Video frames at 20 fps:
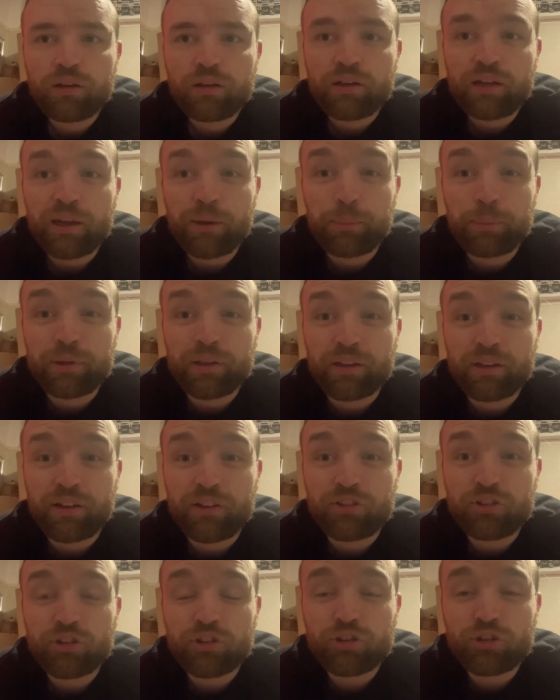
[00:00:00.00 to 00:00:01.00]
In particular,
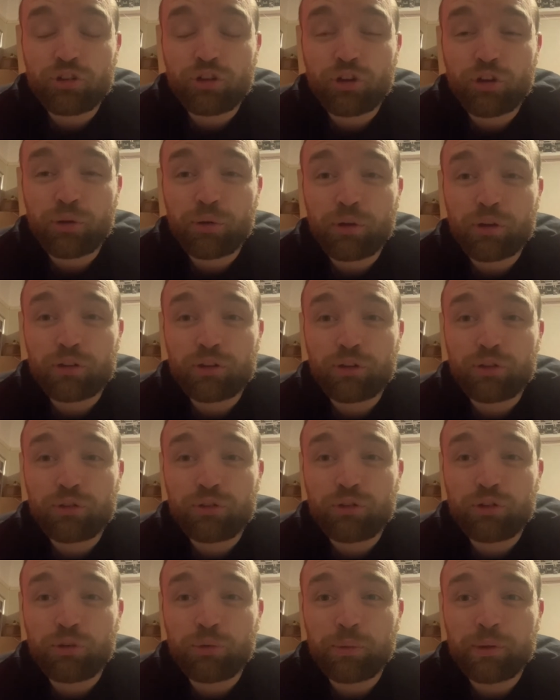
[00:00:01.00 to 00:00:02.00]
Jeff Cook, who got those
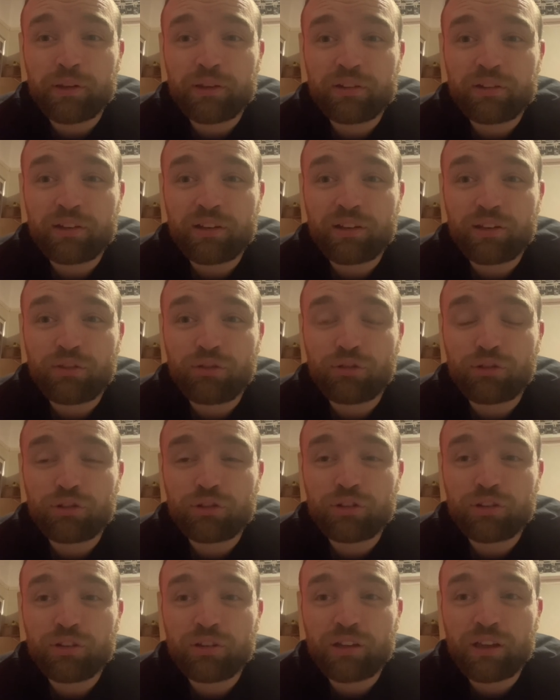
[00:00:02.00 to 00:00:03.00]
two wins, and
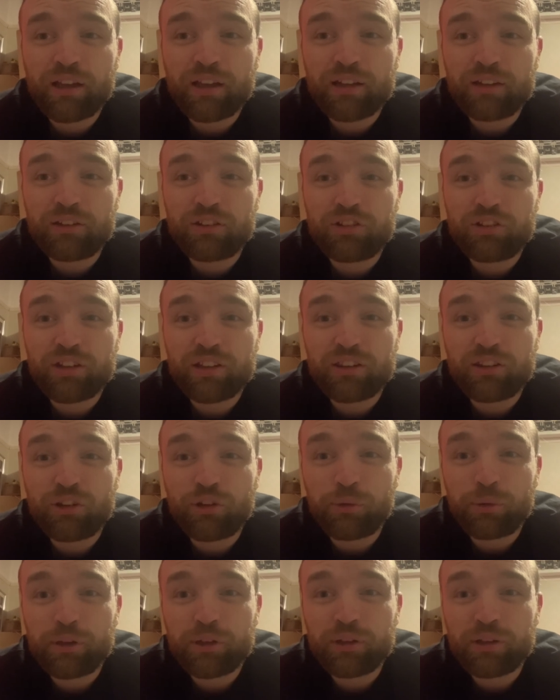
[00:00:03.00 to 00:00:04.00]
Thruxton and Shedden,
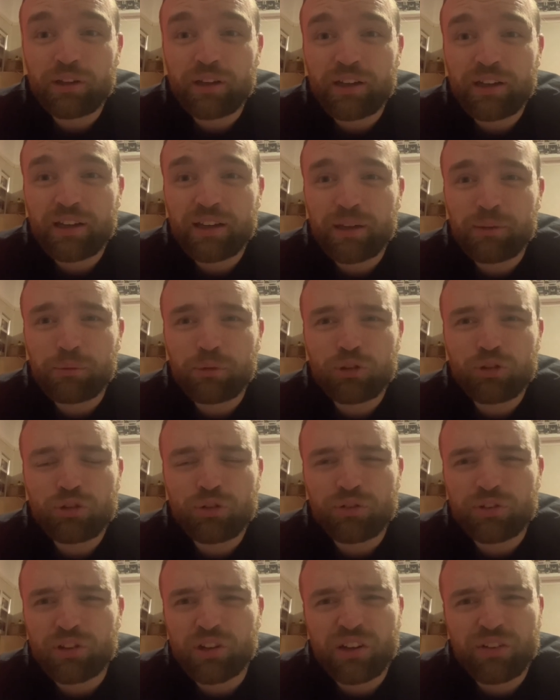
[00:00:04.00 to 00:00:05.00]
who is, I'm not sure
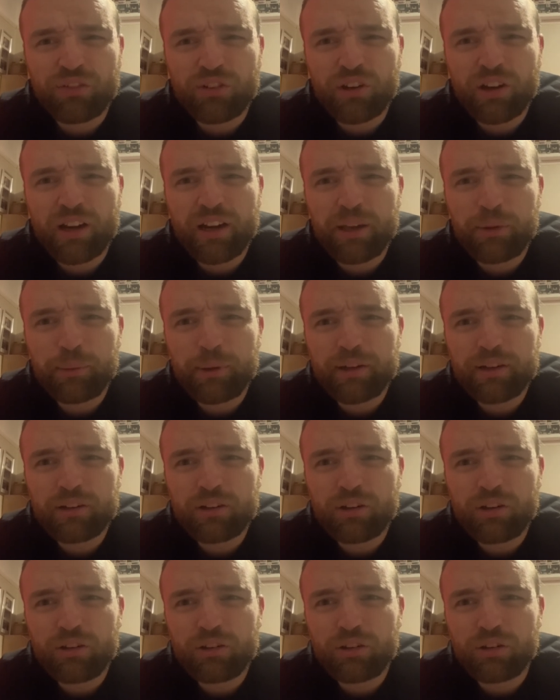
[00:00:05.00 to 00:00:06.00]
if he's got even got any weight in the
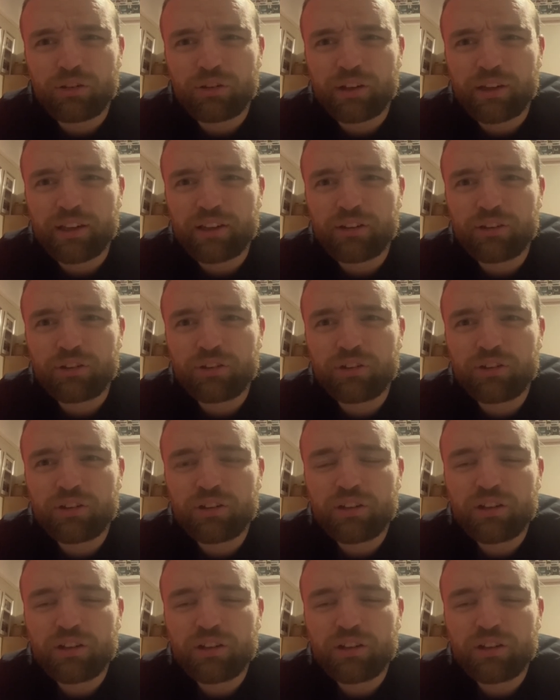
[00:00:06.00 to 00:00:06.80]
car, don't think he does.